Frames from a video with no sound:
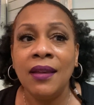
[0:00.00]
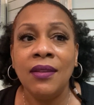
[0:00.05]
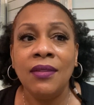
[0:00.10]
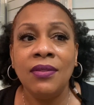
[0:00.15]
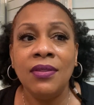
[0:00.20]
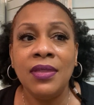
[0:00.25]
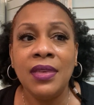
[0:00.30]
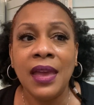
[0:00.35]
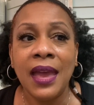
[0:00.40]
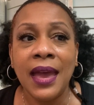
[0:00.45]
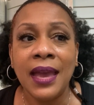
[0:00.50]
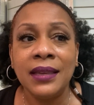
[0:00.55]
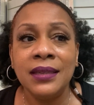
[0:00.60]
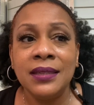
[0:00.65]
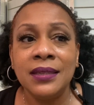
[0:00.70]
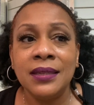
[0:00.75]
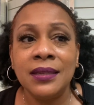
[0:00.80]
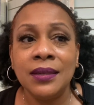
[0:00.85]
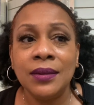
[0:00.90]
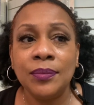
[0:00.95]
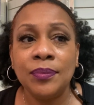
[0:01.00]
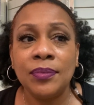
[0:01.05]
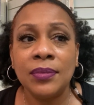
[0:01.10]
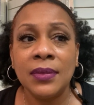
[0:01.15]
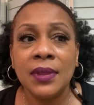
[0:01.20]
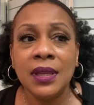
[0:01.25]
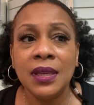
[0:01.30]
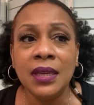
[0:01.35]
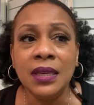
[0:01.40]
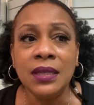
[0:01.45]
that
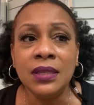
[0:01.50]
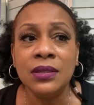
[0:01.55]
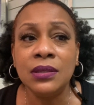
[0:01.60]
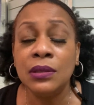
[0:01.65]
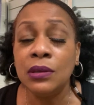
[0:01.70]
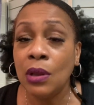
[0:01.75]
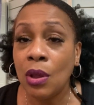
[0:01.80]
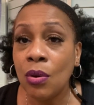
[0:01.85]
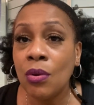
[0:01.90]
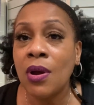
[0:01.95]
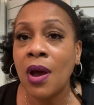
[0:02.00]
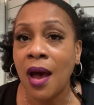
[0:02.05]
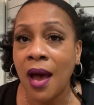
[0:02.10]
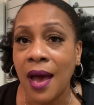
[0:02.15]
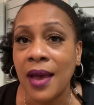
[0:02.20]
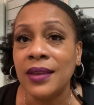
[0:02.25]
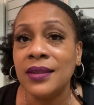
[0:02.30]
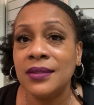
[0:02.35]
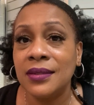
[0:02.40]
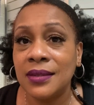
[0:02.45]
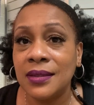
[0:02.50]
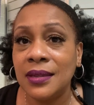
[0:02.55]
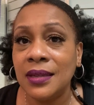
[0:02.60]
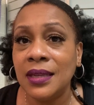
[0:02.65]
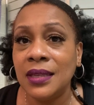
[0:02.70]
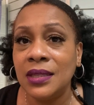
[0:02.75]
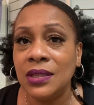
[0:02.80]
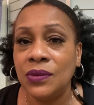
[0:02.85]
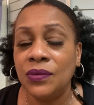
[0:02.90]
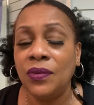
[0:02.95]
is low cost.
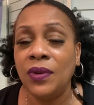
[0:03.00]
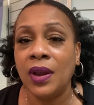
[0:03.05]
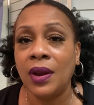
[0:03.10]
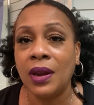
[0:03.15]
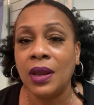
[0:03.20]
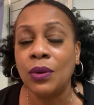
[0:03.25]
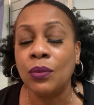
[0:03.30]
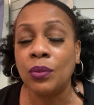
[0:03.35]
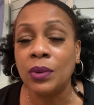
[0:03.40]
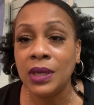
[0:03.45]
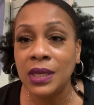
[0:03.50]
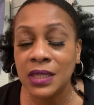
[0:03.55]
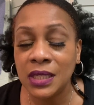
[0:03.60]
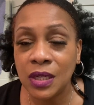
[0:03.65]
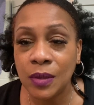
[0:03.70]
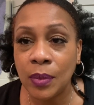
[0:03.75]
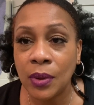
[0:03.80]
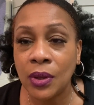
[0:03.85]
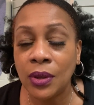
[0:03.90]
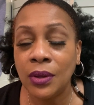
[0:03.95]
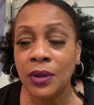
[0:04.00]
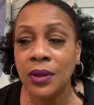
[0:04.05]
It's very reasonable.